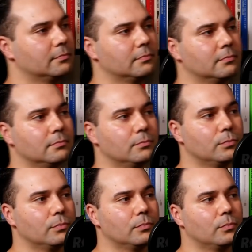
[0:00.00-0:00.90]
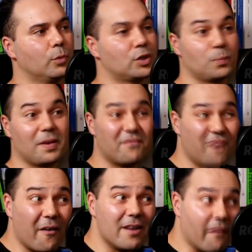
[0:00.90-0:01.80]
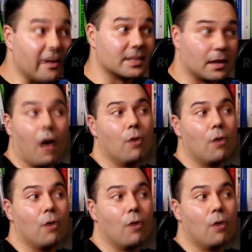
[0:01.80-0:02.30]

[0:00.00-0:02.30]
I don't think which would be very, very slow,